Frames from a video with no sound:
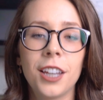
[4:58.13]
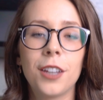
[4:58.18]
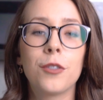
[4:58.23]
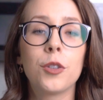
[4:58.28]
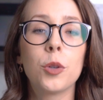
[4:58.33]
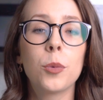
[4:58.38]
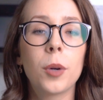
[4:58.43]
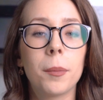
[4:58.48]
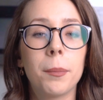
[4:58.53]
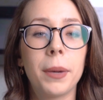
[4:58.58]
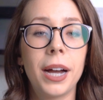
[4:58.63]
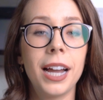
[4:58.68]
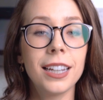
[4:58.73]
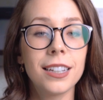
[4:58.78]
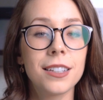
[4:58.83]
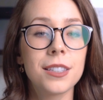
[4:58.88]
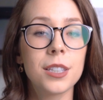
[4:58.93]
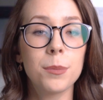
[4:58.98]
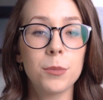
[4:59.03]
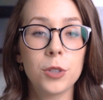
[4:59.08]
If you are
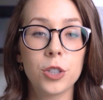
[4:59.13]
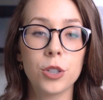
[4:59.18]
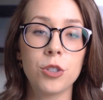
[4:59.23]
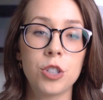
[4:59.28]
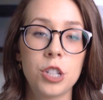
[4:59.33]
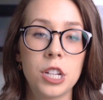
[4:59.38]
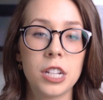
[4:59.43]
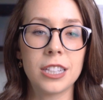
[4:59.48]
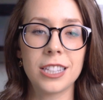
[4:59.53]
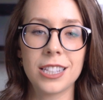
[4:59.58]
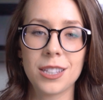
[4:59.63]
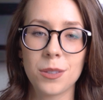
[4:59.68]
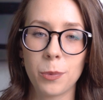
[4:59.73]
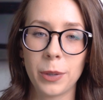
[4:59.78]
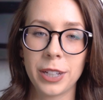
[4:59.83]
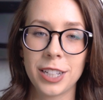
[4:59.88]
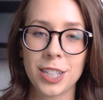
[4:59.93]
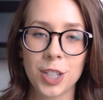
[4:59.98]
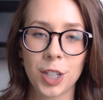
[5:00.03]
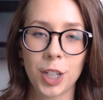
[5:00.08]
buying some new jeans this
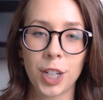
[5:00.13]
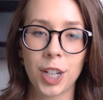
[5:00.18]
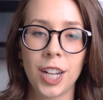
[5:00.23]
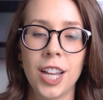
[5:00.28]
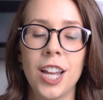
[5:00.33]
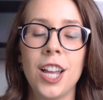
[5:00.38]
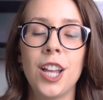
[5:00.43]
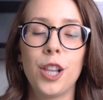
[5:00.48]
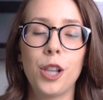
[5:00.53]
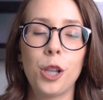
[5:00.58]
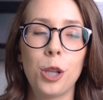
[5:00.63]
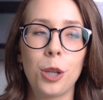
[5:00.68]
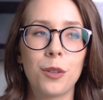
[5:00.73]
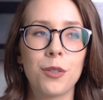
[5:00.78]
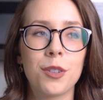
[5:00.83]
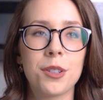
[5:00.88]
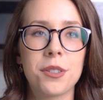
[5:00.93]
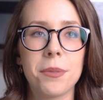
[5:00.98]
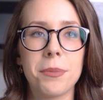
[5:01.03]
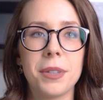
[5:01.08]
winter, look
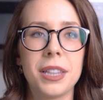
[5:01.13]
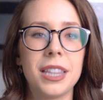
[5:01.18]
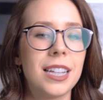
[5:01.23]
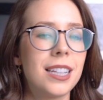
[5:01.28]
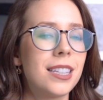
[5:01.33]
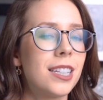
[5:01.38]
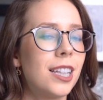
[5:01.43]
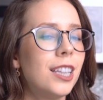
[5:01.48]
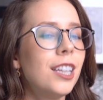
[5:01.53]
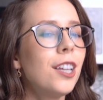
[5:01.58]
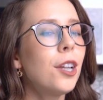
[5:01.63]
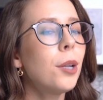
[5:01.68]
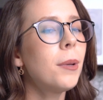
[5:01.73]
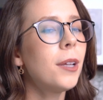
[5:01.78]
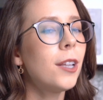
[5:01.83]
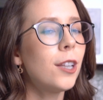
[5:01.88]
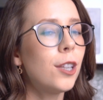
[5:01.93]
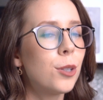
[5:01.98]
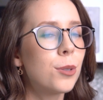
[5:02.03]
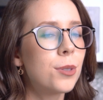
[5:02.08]
for something that's a little
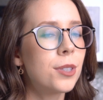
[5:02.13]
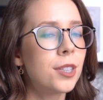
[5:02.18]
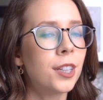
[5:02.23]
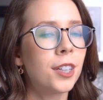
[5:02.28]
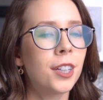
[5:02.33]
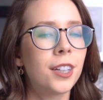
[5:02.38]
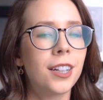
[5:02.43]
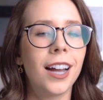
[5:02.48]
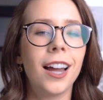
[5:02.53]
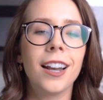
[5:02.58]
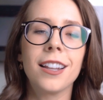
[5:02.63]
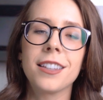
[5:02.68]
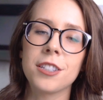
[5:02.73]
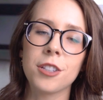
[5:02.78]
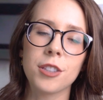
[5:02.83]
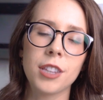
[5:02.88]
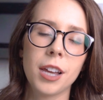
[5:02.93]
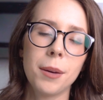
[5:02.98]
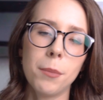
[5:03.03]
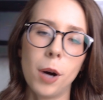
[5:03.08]
bit looser, kind of
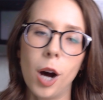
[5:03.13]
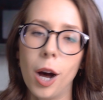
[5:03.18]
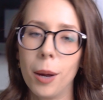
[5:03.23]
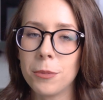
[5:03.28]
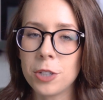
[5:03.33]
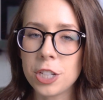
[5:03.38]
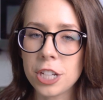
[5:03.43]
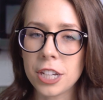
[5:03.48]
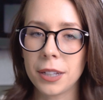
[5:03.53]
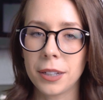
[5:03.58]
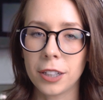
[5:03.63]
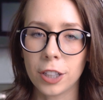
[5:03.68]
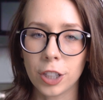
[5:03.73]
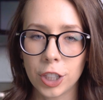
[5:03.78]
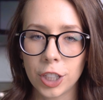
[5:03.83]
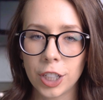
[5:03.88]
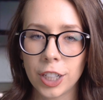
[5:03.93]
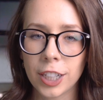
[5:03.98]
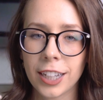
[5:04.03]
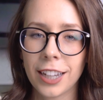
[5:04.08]
still that mom jean
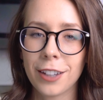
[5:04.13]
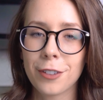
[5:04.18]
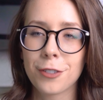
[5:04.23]
look.